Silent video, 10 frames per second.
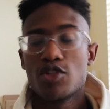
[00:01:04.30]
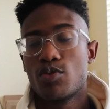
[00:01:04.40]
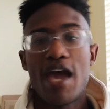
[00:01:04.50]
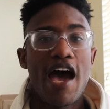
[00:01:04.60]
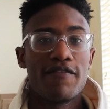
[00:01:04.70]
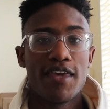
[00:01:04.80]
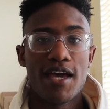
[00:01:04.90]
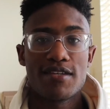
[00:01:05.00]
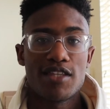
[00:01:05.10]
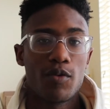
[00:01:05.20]
us, we have
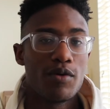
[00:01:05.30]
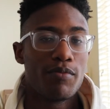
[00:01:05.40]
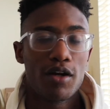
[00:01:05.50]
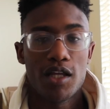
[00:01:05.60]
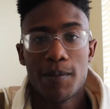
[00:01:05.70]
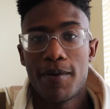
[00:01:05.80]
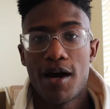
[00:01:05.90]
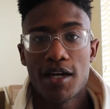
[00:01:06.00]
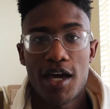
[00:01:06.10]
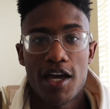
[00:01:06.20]
guests that we bring on the
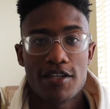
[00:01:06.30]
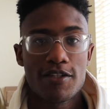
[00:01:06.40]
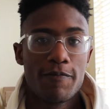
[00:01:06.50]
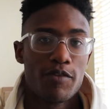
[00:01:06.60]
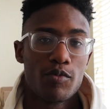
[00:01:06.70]
podcast.